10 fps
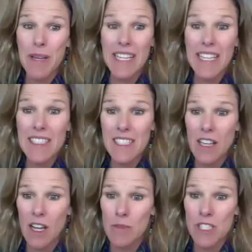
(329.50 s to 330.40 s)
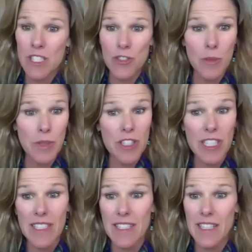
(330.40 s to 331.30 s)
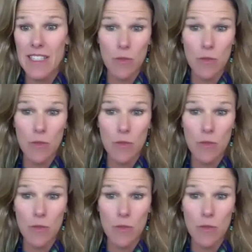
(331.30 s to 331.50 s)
it's distributed, it